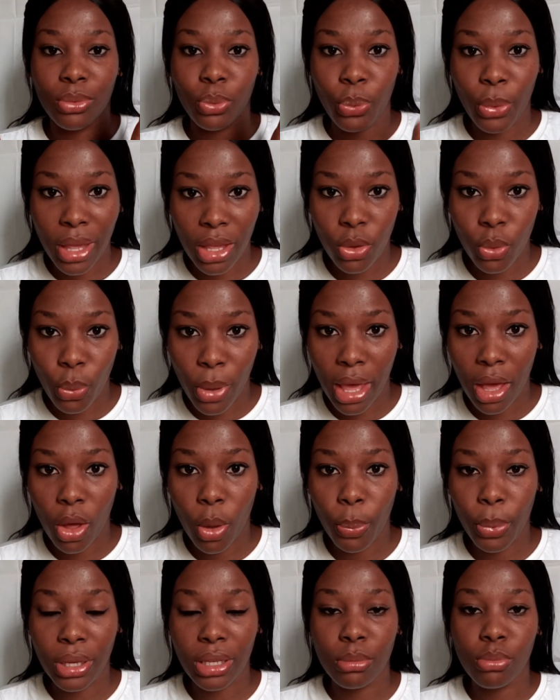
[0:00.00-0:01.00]
You wake
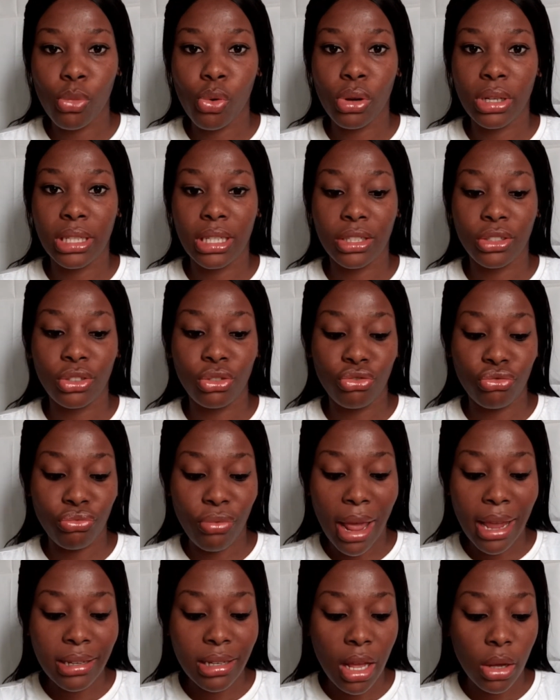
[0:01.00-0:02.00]
up in the morning, you
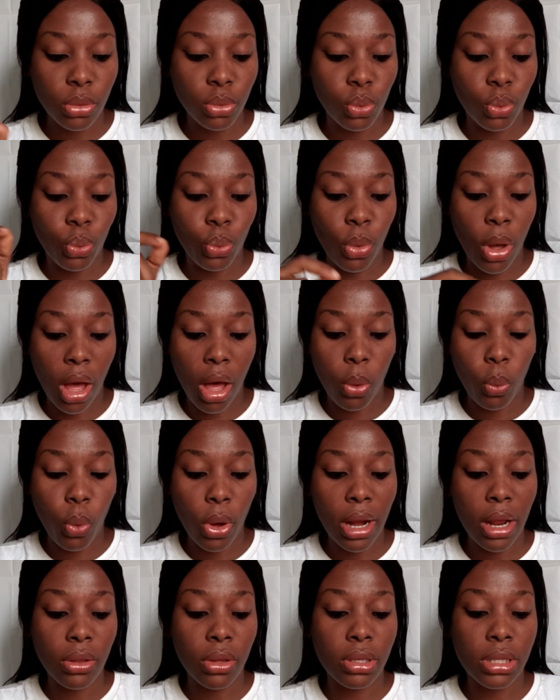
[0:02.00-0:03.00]
write down uh,
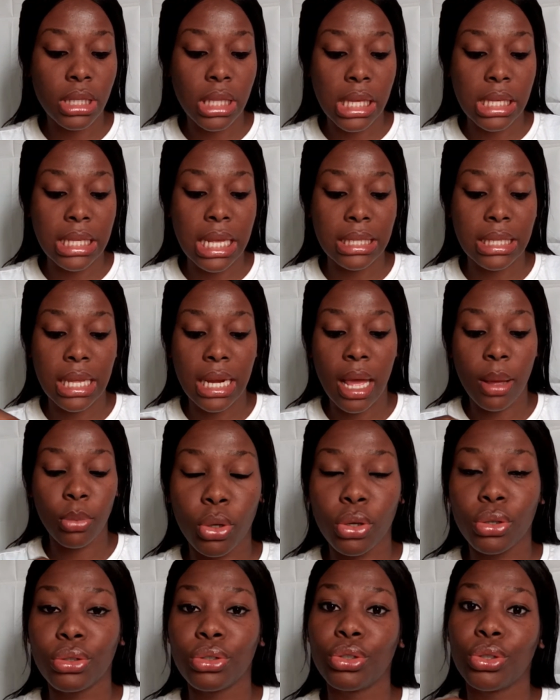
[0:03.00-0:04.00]
what are those things I said
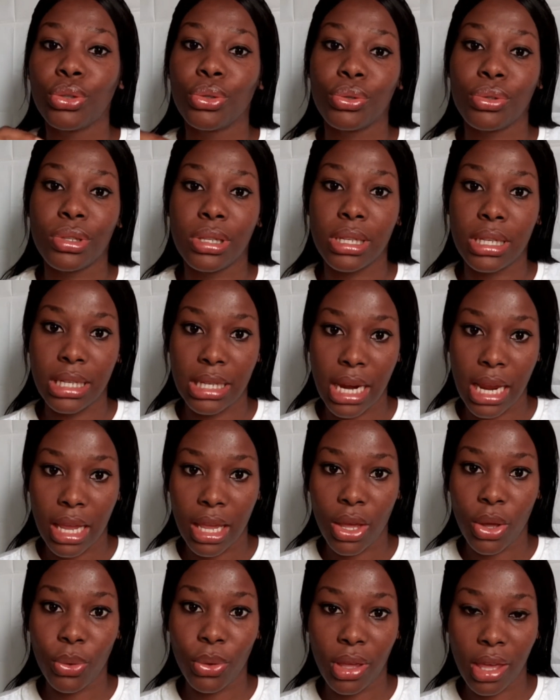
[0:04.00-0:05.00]
going to do
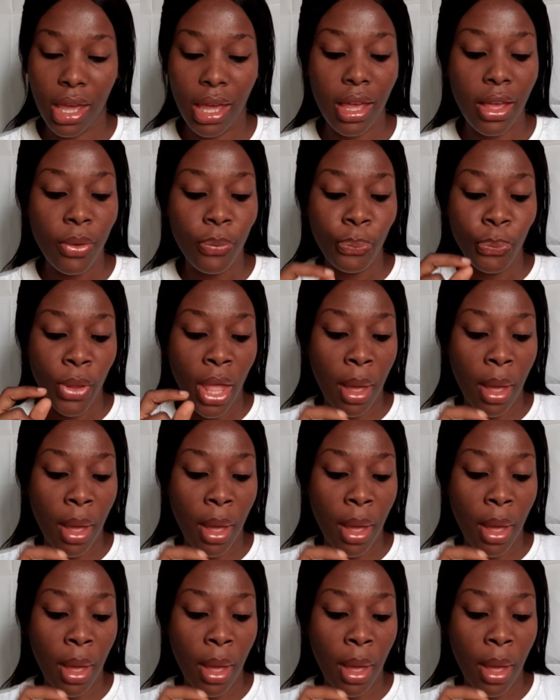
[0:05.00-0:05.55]
today, okay?